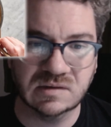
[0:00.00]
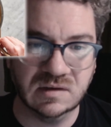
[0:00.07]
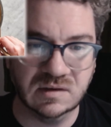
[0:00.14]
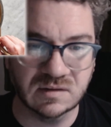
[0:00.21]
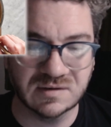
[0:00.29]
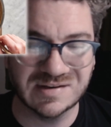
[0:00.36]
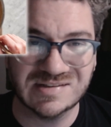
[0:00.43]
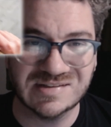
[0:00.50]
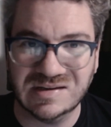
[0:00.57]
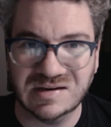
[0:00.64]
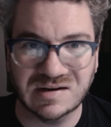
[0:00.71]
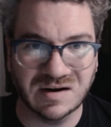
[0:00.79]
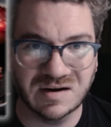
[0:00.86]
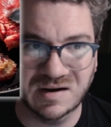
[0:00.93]
You learn to
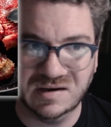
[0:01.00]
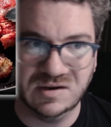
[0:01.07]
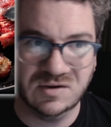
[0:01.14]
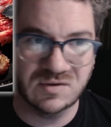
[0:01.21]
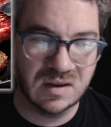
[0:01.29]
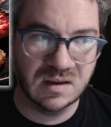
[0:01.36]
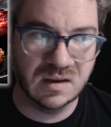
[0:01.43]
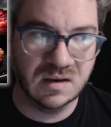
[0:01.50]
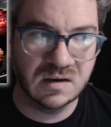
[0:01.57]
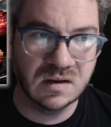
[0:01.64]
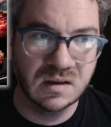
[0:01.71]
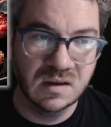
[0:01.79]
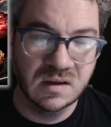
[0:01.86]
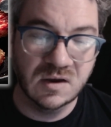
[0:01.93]
sear, and you
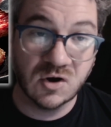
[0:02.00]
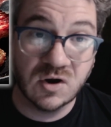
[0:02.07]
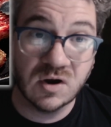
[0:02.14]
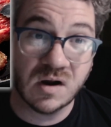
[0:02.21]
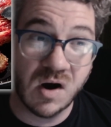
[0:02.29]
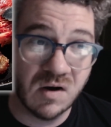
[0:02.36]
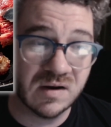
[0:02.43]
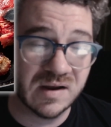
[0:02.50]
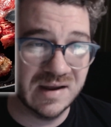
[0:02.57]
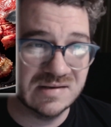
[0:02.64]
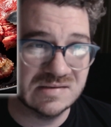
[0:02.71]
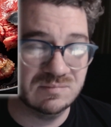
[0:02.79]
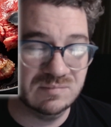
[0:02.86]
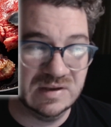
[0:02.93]
can cook all
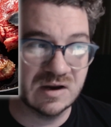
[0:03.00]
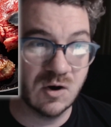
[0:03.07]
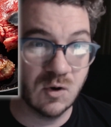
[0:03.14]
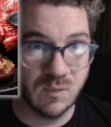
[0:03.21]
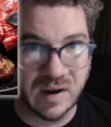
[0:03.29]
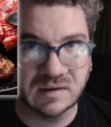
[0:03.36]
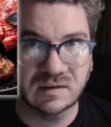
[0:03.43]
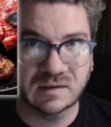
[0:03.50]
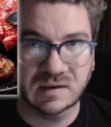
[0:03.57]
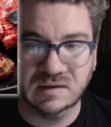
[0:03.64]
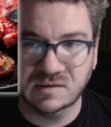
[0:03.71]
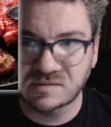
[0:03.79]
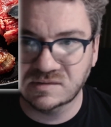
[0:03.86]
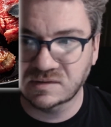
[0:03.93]
kinds of meat correctly
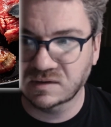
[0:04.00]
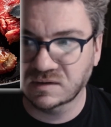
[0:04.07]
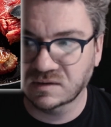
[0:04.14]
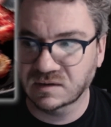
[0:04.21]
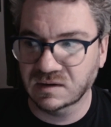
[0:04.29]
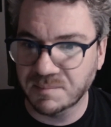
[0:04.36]
using